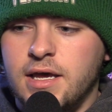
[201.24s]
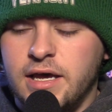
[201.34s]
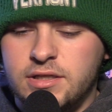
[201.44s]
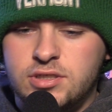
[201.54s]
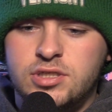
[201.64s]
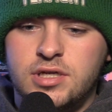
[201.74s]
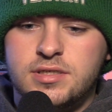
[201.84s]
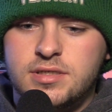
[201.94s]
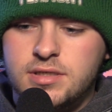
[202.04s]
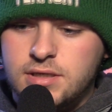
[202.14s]
It's
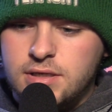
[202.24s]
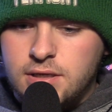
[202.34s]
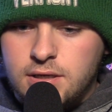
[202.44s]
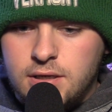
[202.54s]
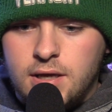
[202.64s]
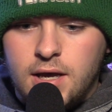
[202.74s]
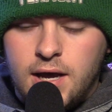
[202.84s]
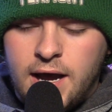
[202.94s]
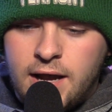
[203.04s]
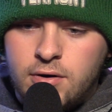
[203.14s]
just,
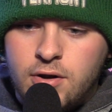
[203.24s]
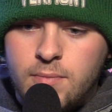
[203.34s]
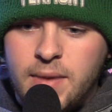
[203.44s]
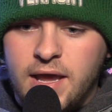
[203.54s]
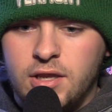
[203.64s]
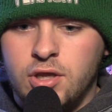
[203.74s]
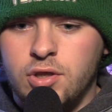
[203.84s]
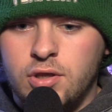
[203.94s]
I don't know, man.